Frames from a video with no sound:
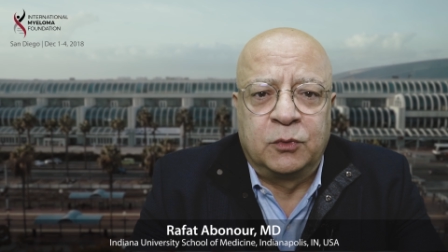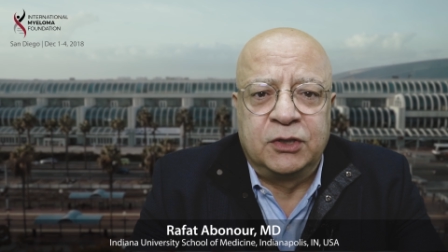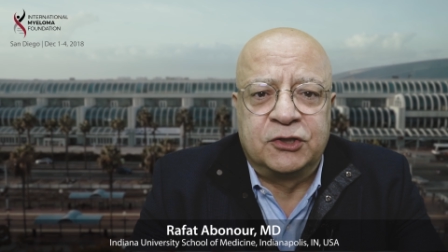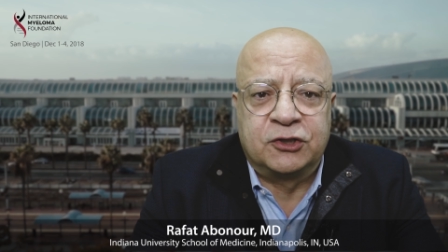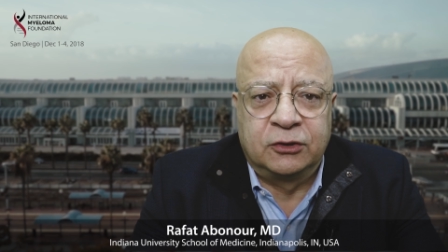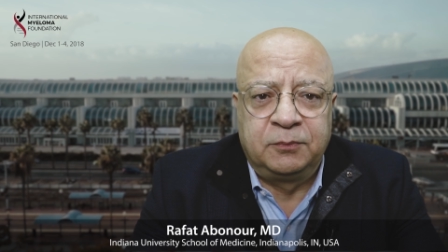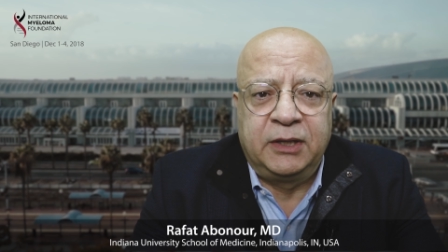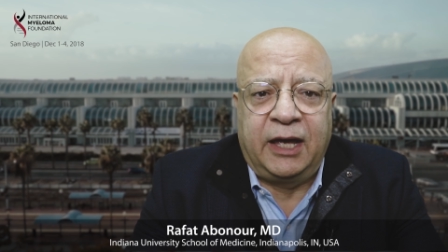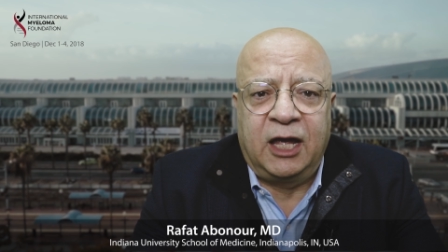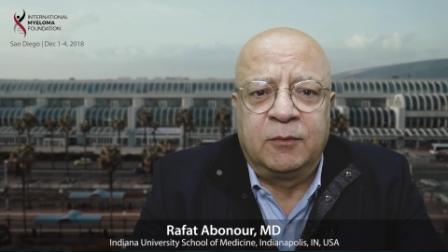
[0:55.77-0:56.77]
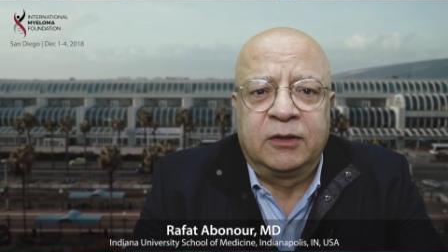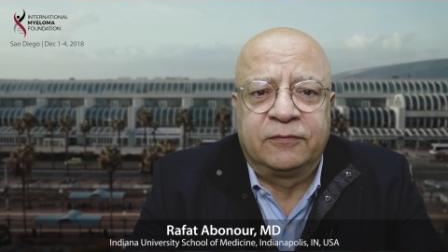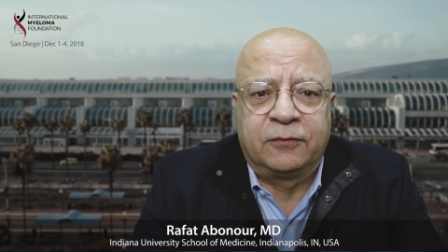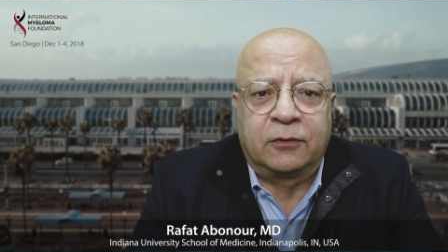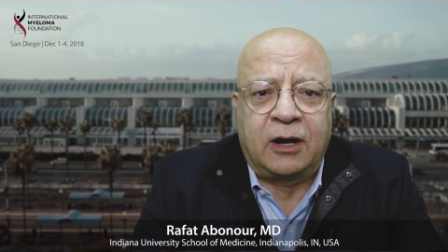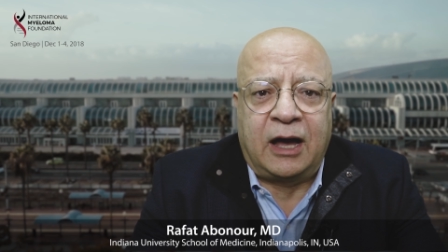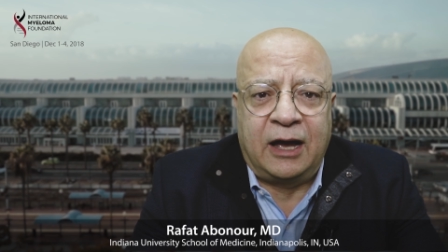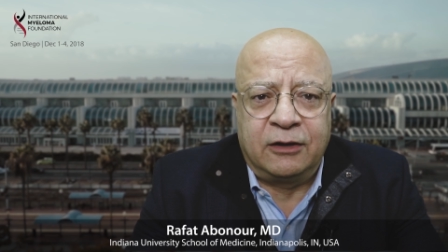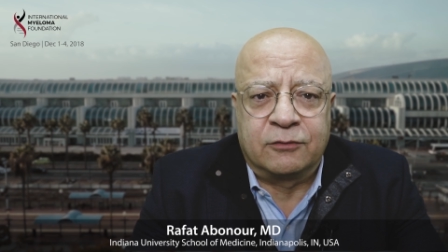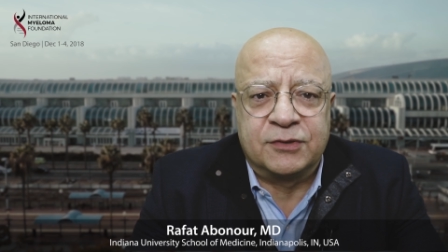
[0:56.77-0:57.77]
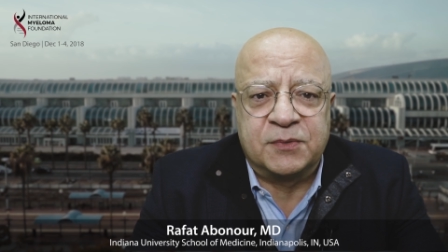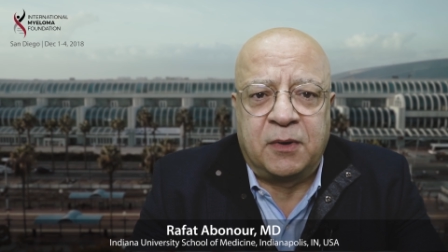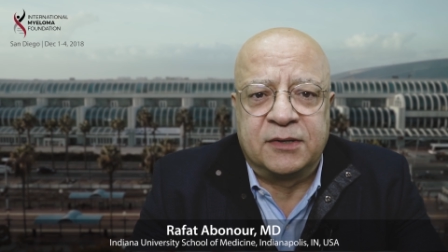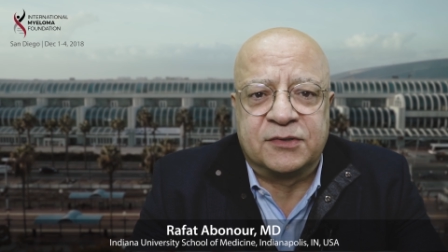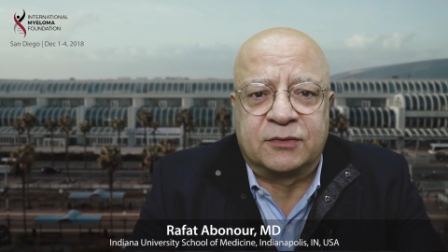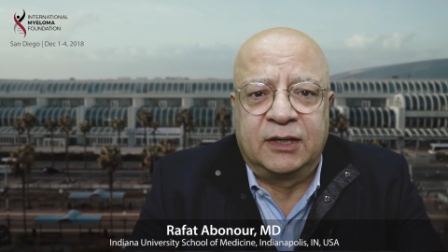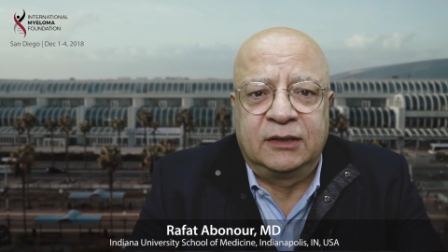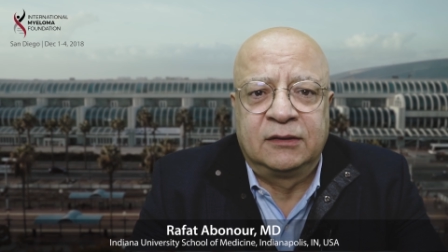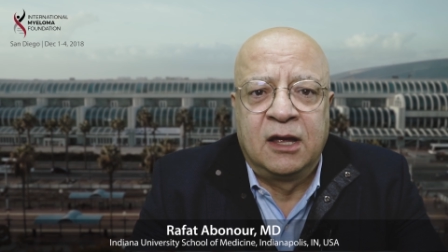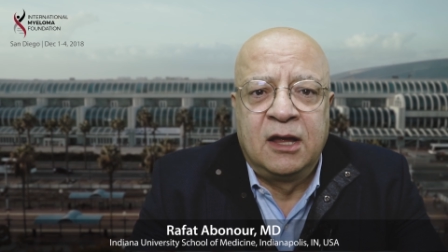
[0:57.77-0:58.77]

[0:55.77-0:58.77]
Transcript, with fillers: we should be aiming for higher response rate.